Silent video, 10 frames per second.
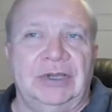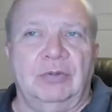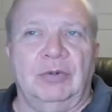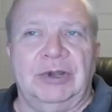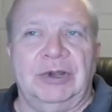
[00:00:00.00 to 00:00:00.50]

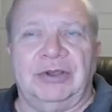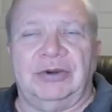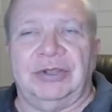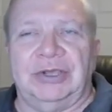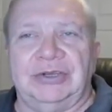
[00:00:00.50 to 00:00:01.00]
one of the
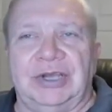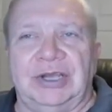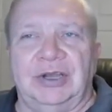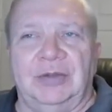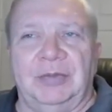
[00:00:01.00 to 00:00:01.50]
things I
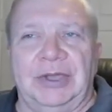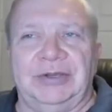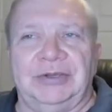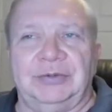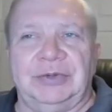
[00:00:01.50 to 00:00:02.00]

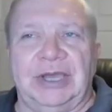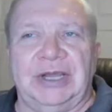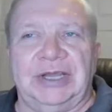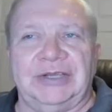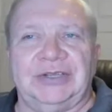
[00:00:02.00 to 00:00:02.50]
lament is we kind
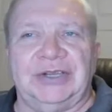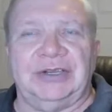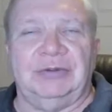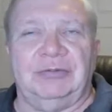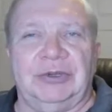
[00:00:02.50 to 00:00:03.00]
of get stuck
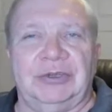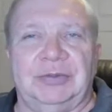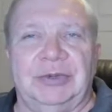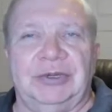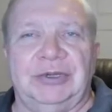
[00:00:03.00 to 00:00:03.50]
in what's
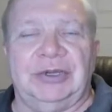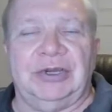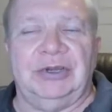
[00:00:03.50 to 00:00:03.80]
been